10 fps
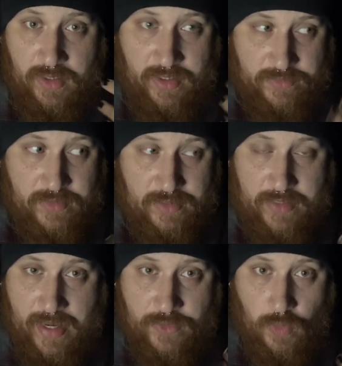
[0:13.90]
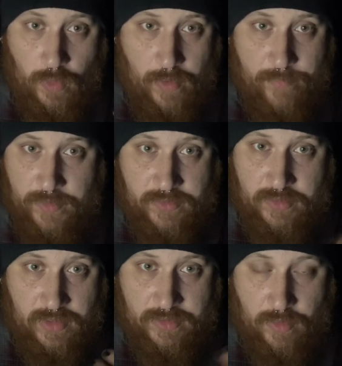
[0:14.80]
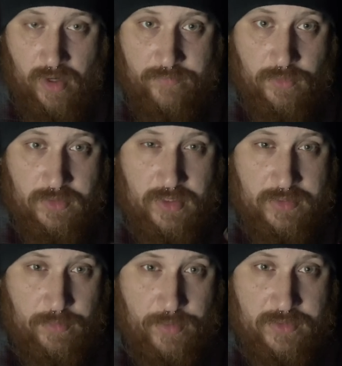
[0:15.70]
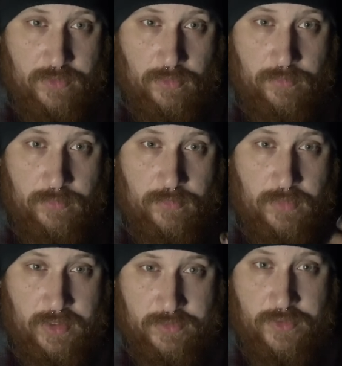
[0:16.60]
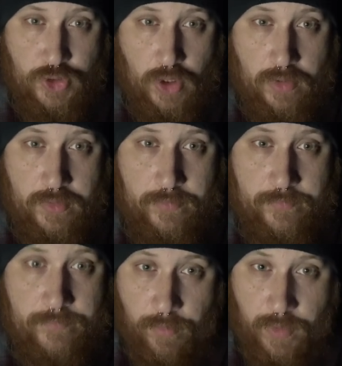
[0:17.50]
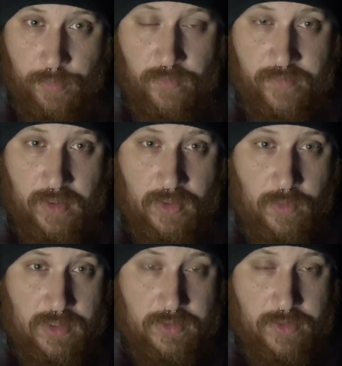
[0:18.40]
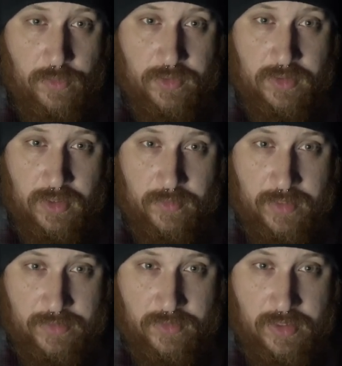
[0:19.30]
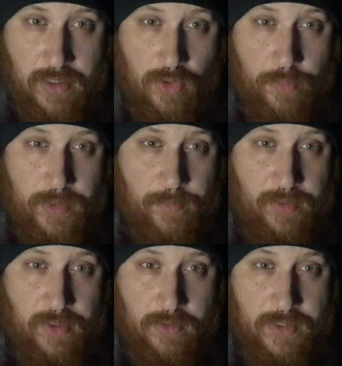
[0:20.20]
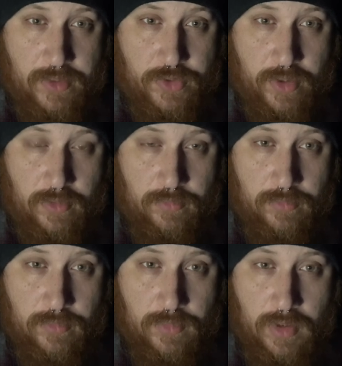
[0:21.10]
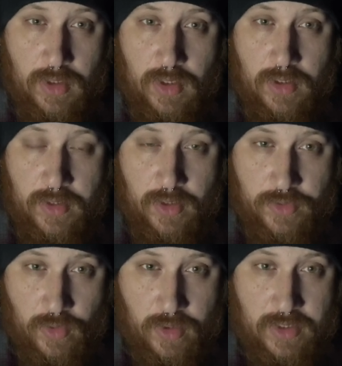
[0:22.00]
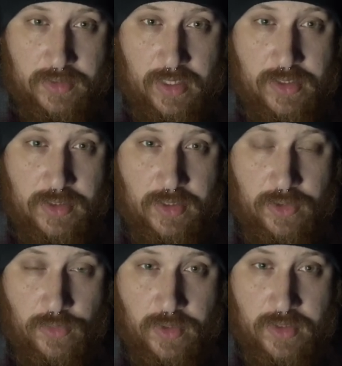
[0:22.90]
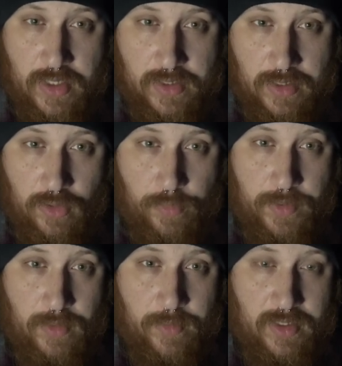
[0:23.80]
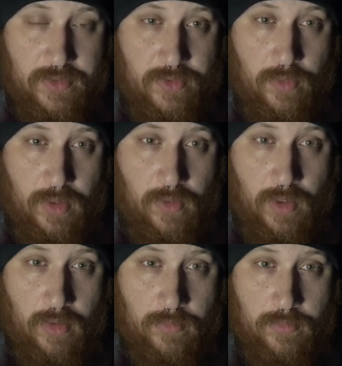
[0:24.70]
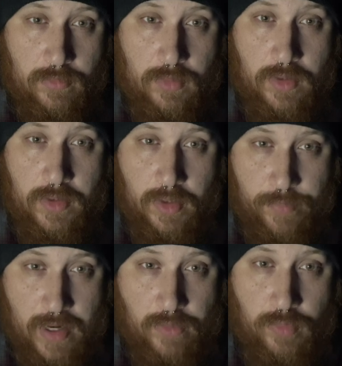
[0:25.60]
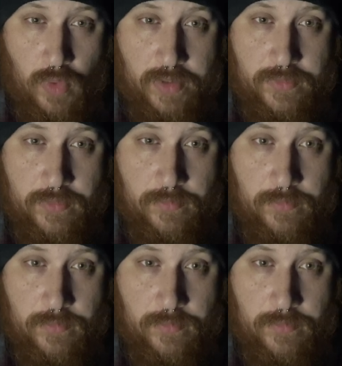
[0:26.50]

It's not the actual weapons, it's not the rifle, it's not the pistol, it's the shirt. People very quickly noticed that that's a yellow PB on that shirt. There's an organization that uses a yellow PB as their logo the Proud Boys.